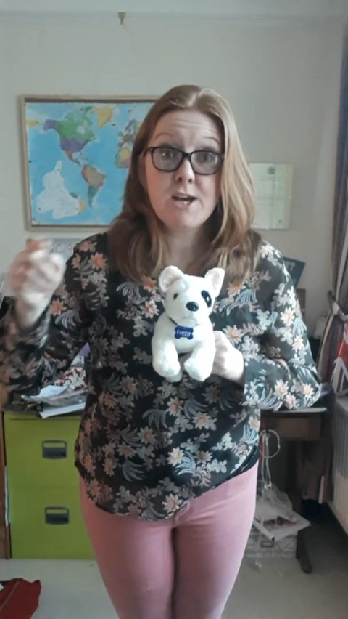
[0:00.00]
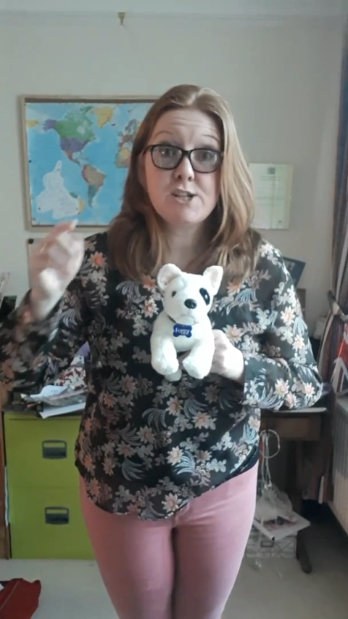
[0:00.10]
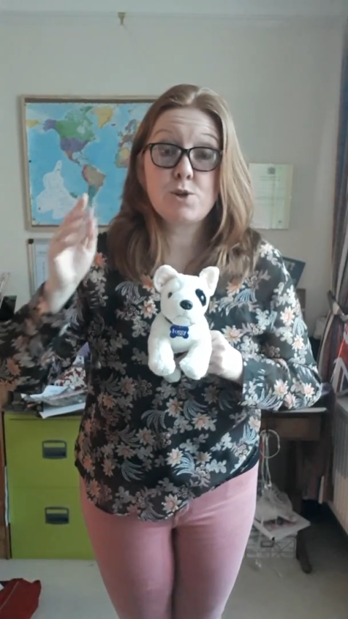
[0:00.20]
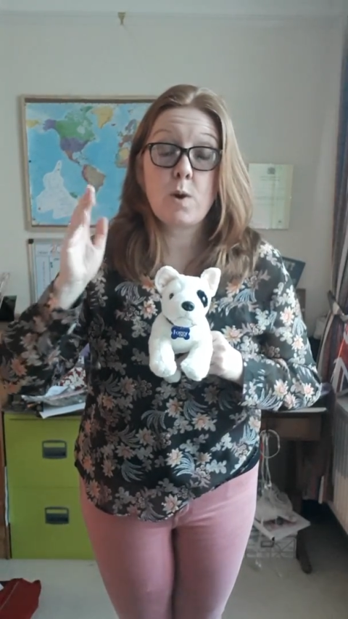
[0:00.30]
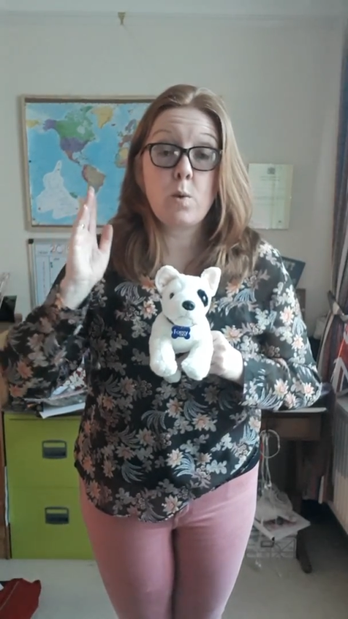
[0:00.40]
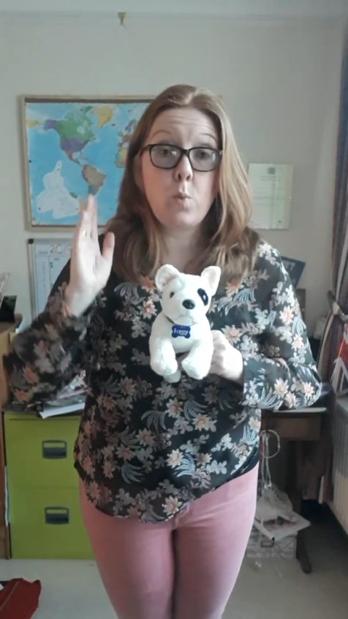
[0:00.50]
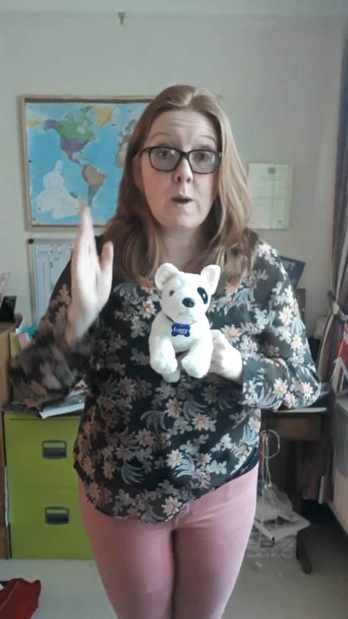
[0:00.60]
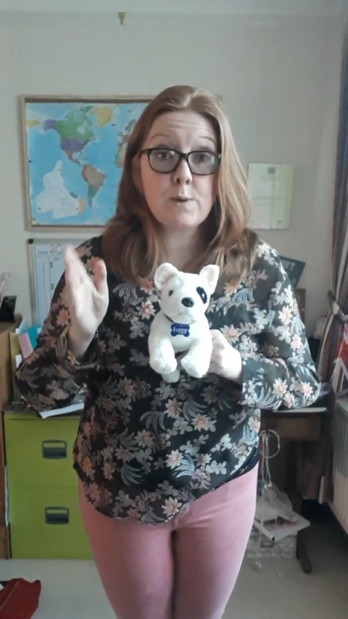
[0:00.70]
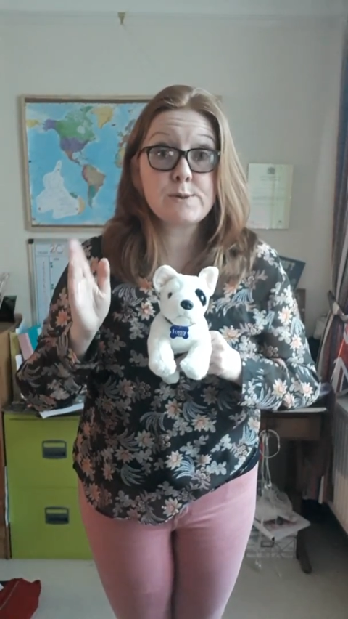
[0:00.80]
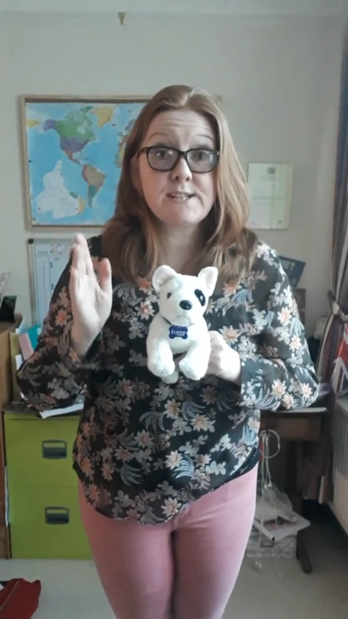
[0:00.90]
So I
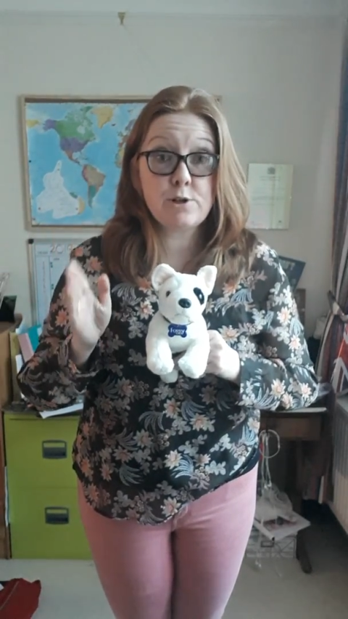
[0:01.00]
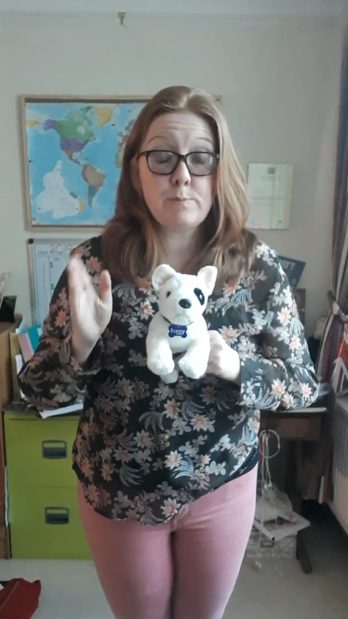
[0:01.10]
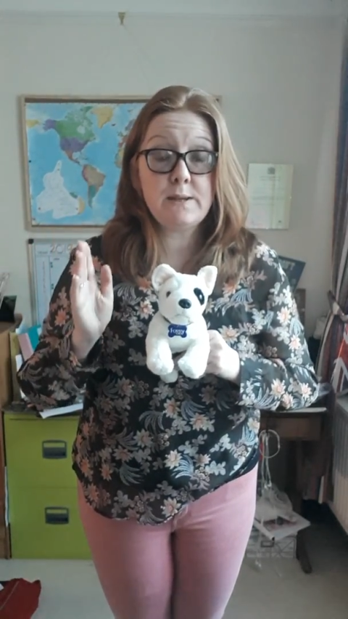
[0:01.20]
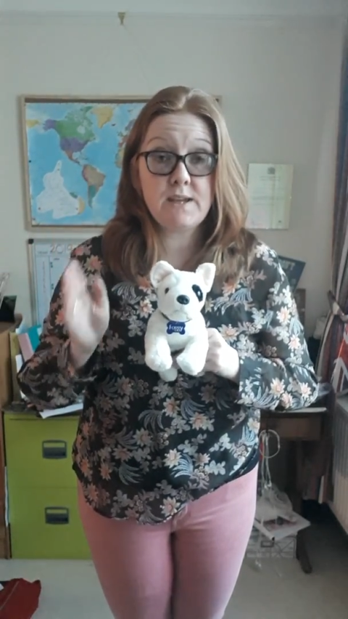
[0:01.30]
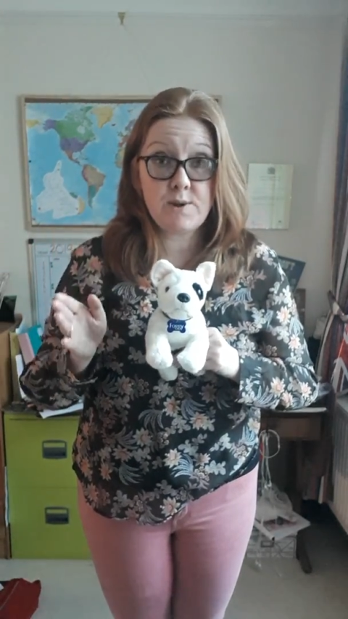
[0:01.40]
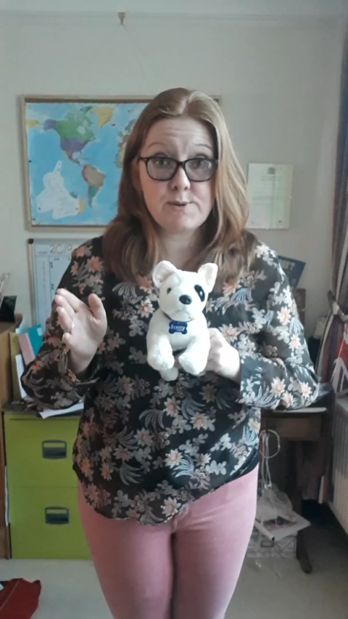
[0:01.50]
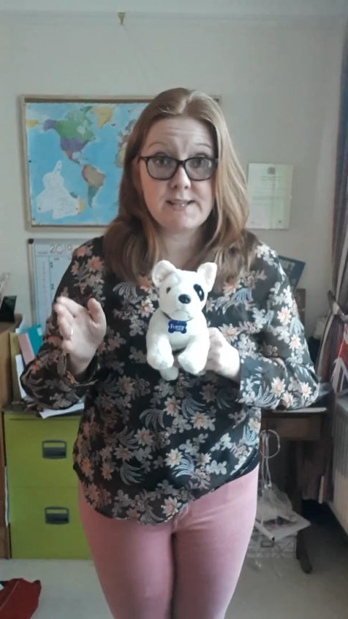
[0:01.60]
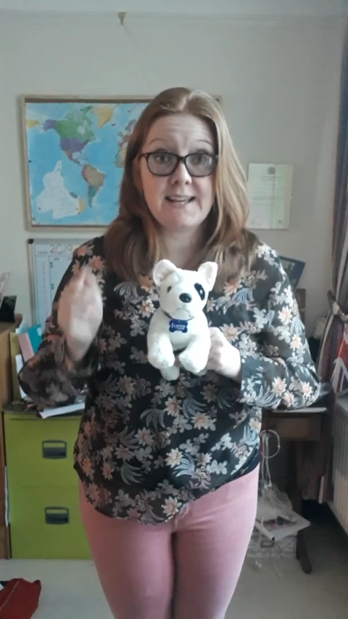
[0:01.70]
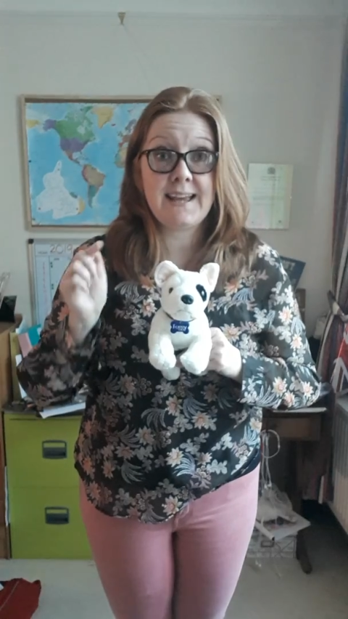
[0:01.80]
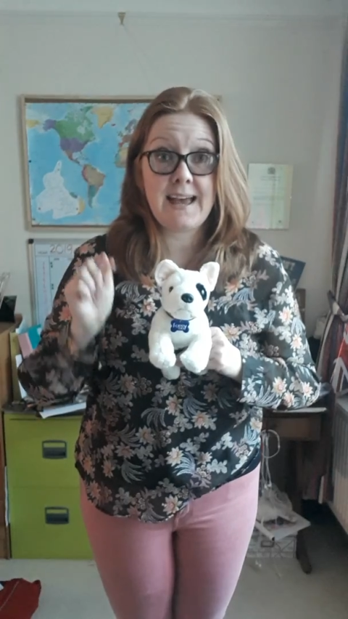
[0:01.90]
will still be using